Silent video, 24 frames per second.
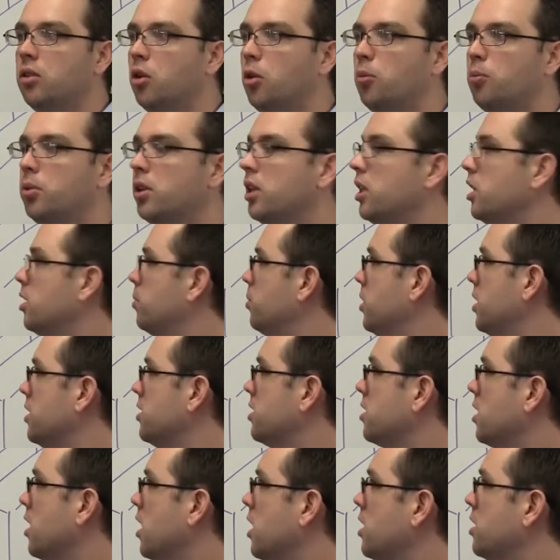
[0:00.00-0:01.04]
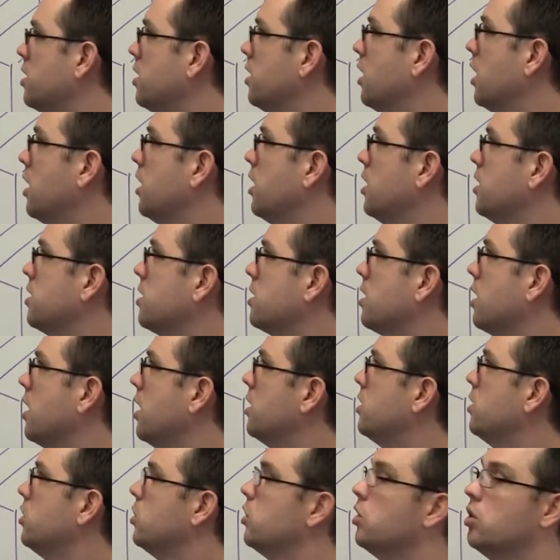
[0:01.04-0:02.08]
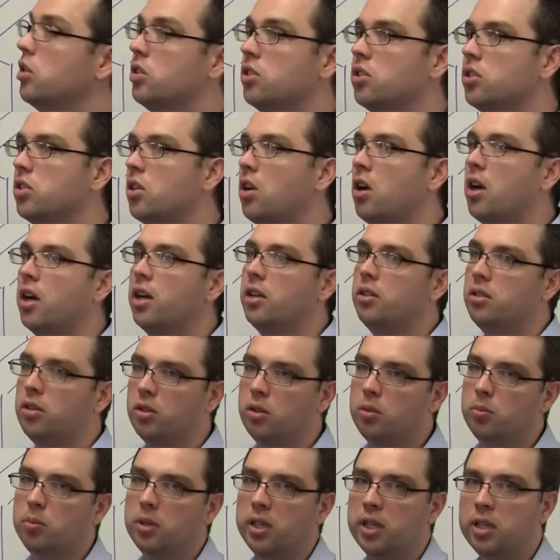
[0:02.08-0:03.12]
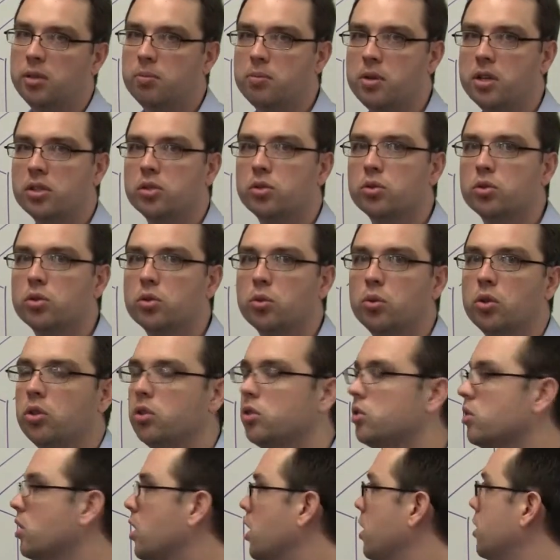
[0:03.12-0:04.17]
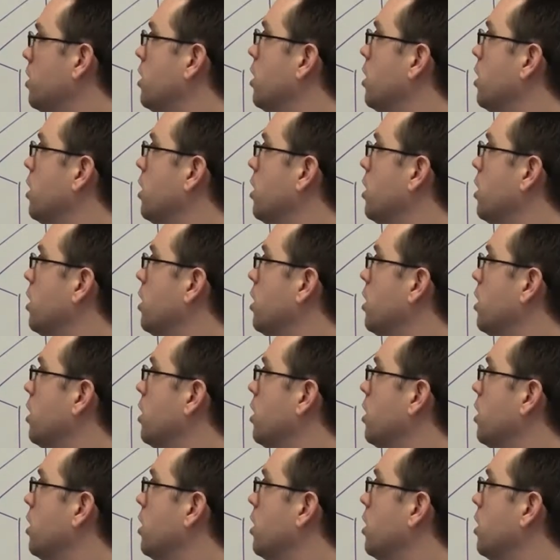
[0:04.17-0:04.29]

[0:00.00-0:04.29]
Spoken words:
Oblique means slanted, and they're slanted to the side. Oblique muscles are on your side.